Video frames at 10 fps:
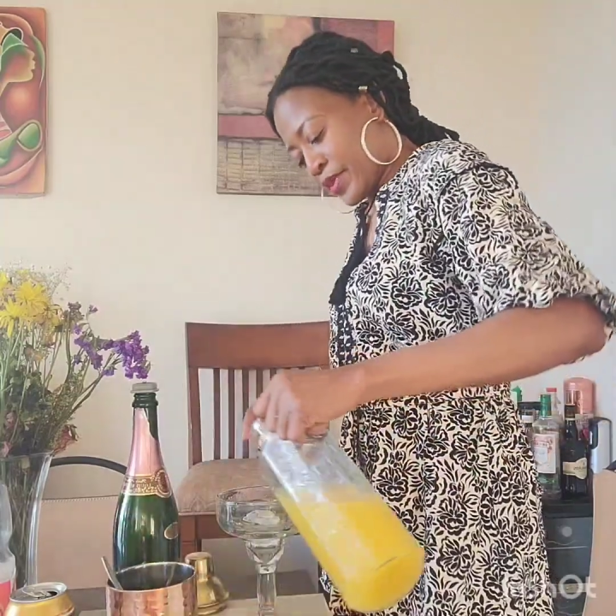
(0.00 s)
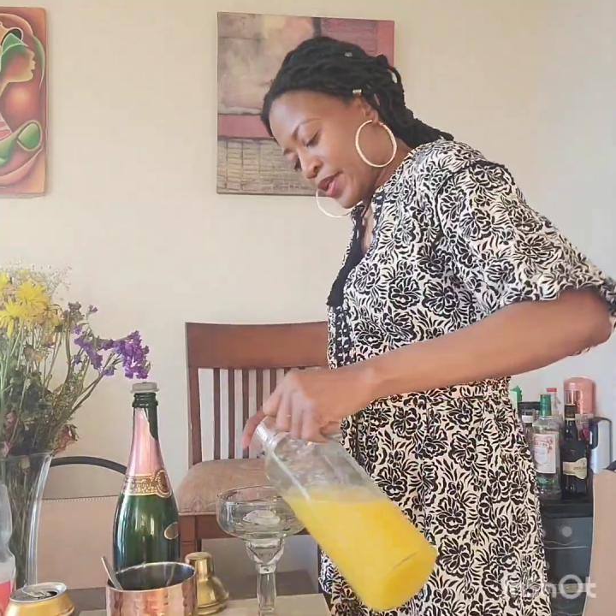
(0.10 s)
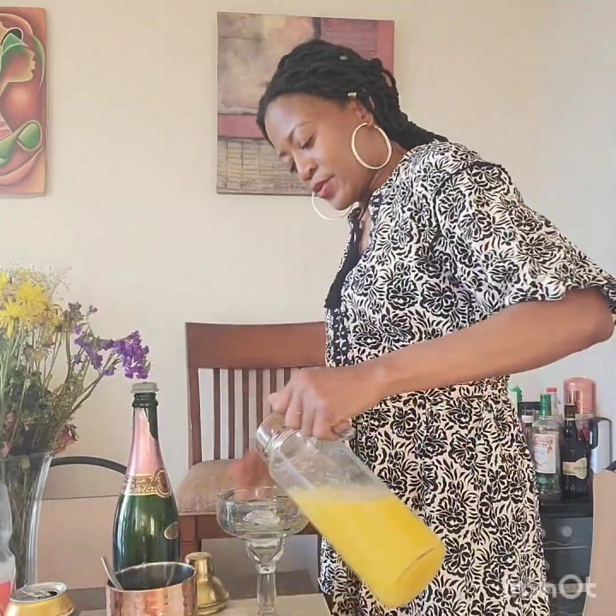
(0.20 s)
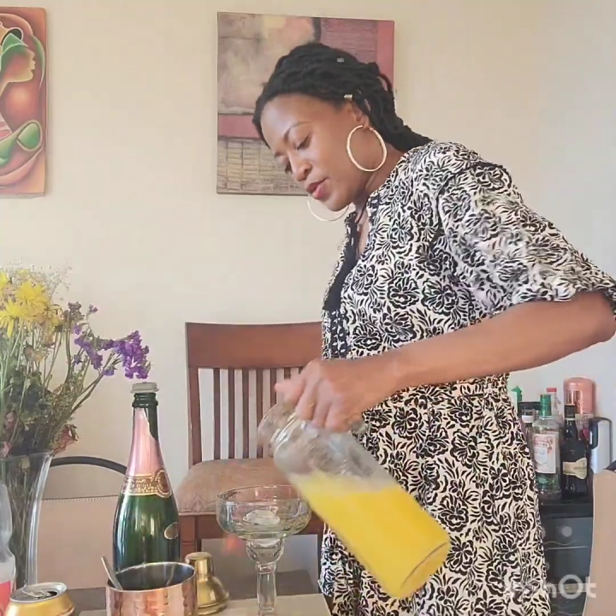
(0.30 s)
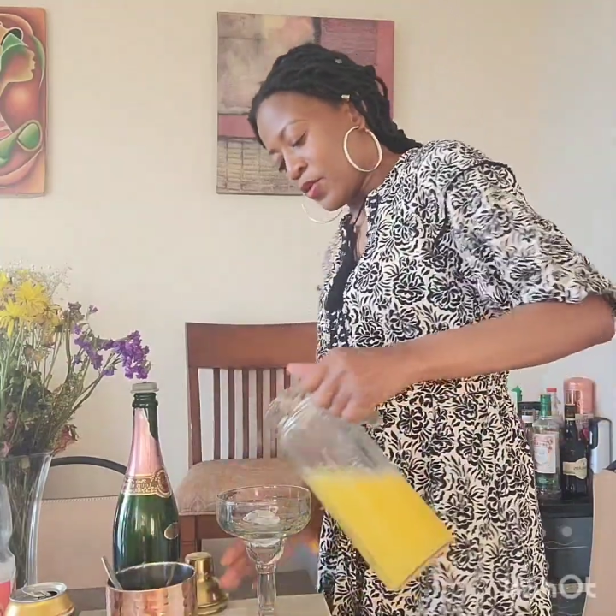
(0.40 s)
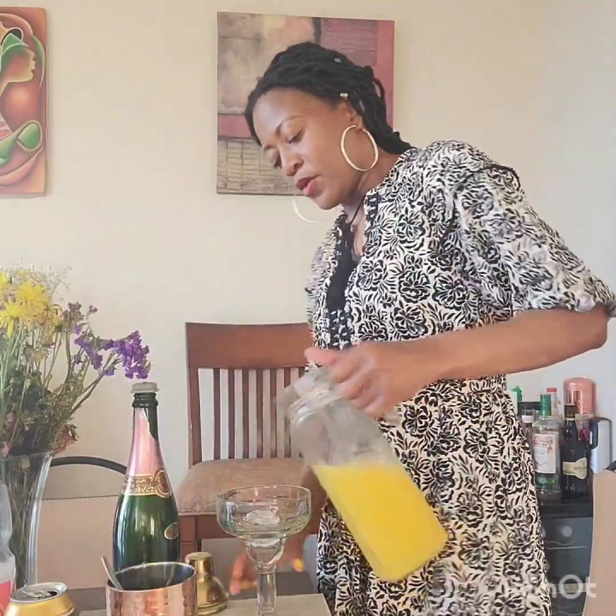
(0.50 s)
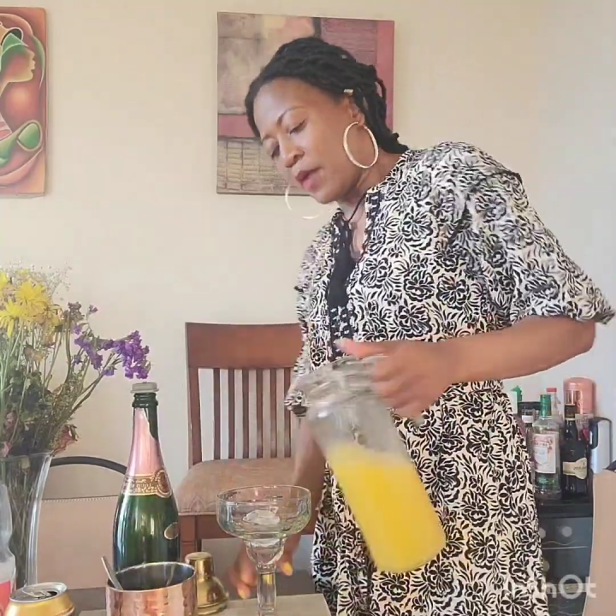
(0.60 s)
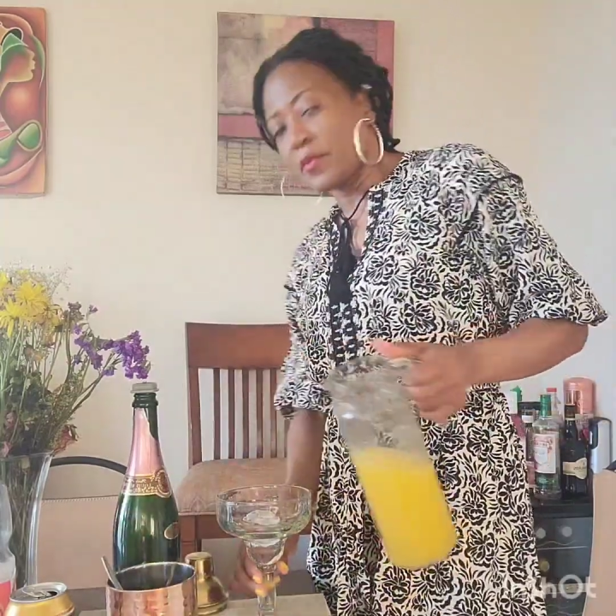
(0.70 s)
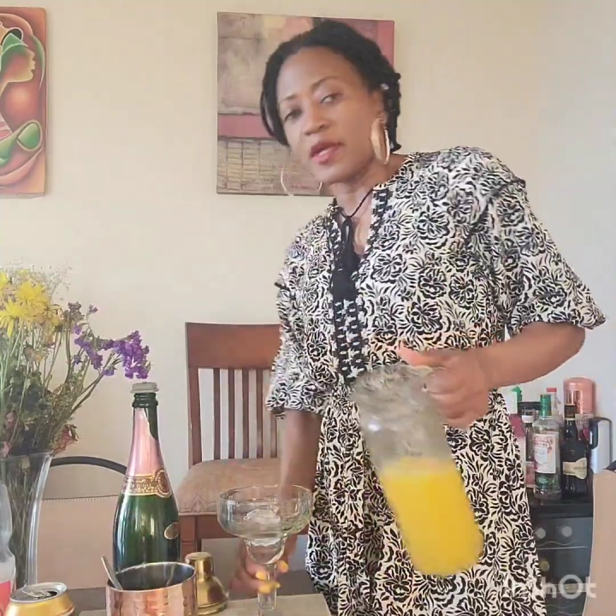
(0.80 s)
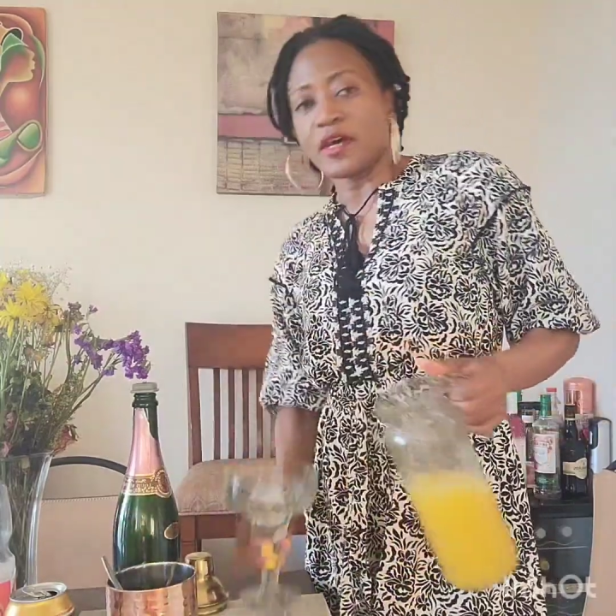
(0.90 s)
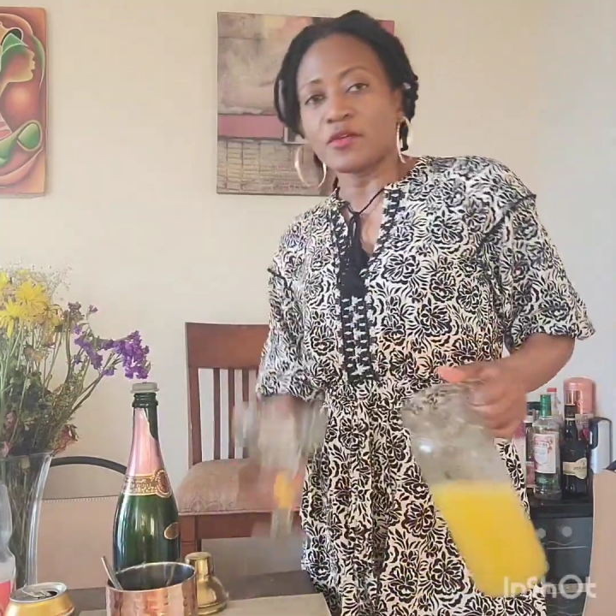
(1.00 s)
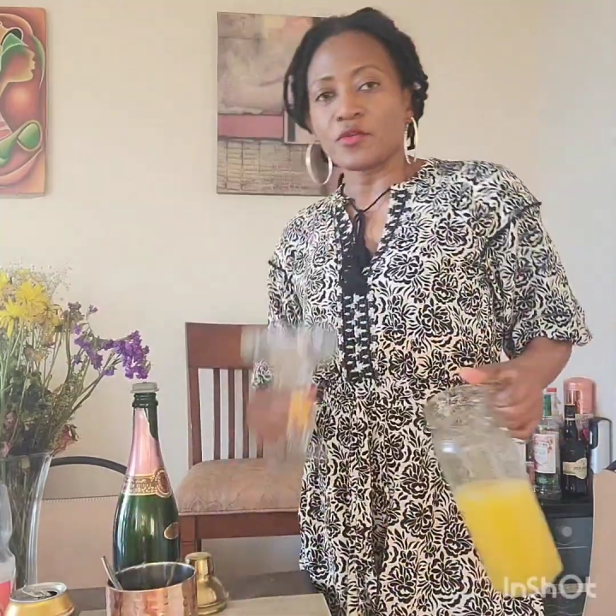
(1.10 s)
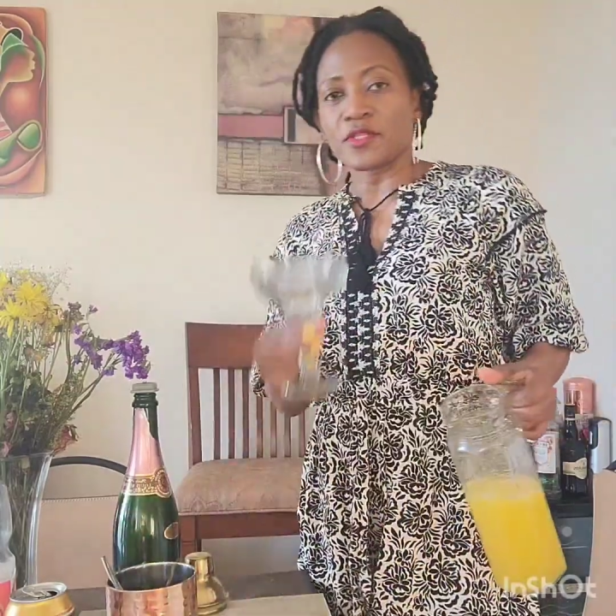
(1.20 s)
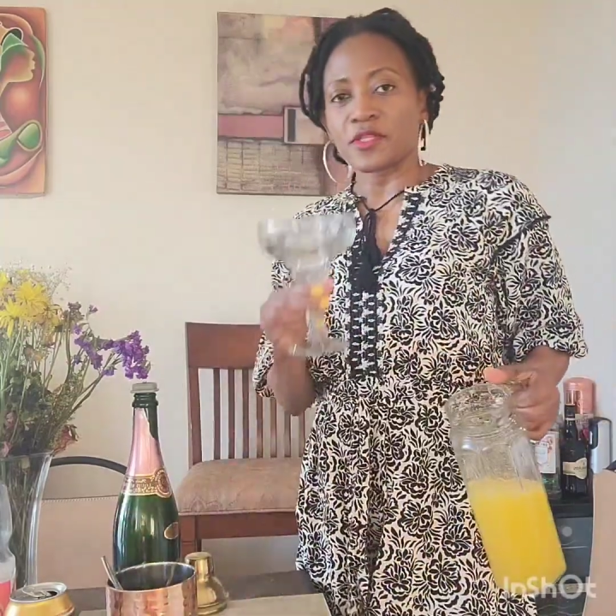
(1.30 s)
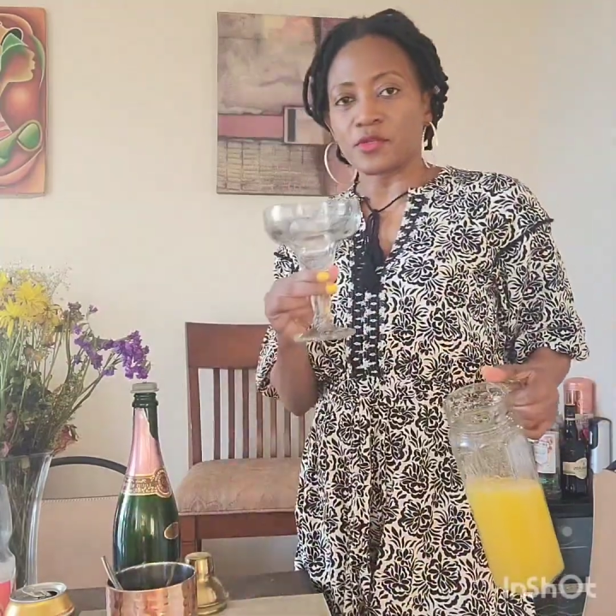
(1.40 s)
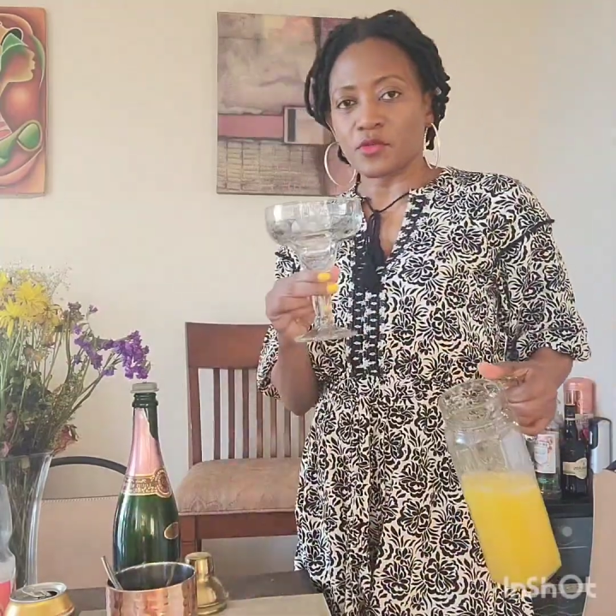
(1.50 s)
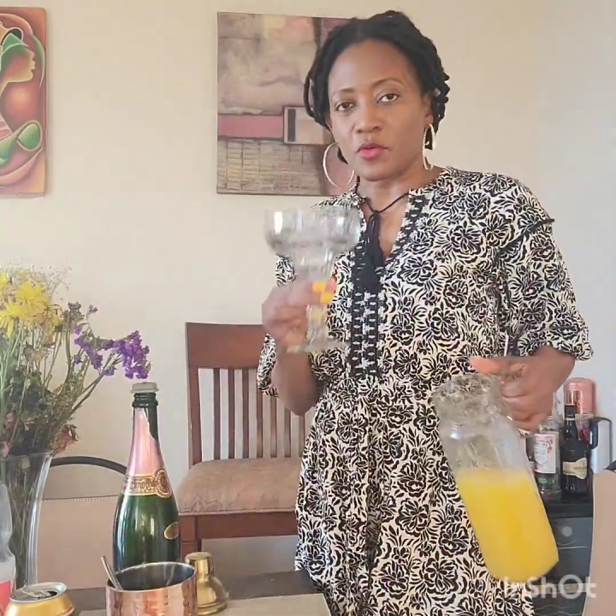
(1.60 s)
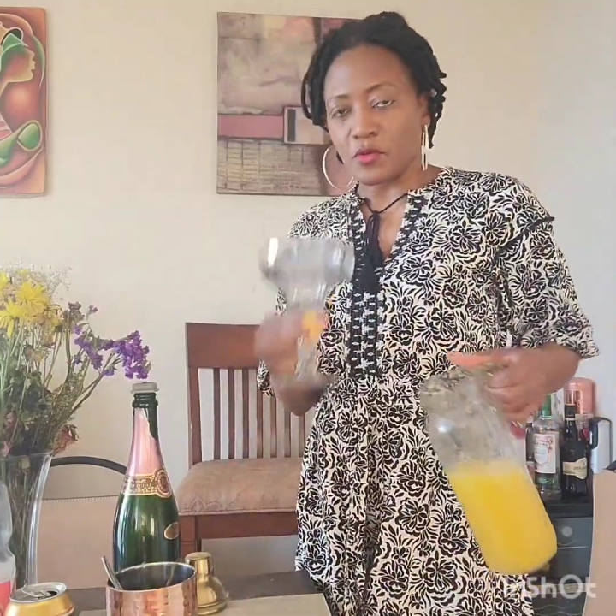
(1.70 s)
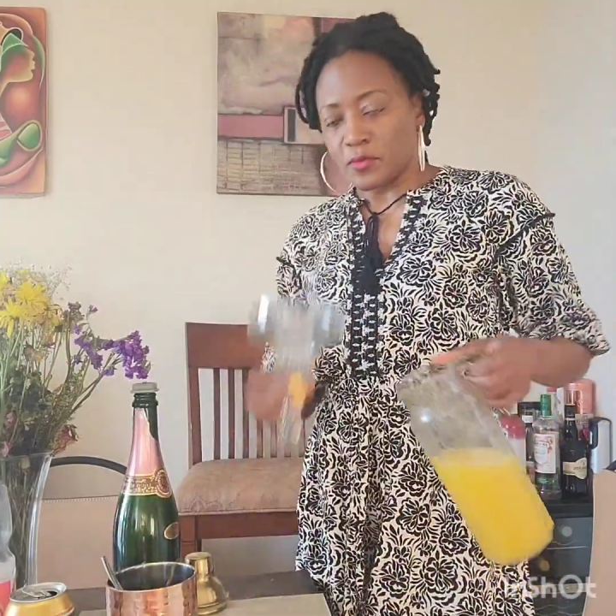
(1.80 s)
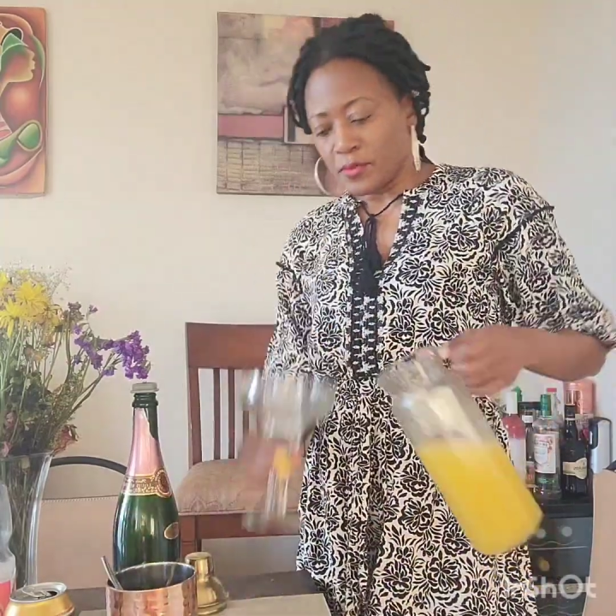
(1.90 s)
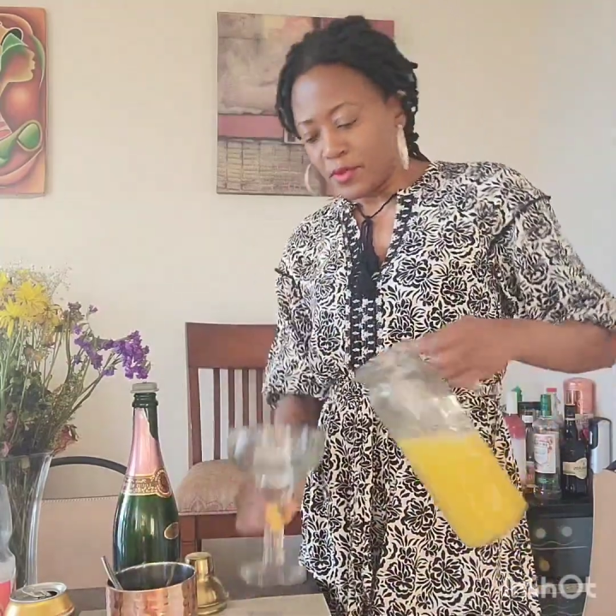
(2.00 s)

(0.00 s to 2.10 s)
So I'm gonna use this scoop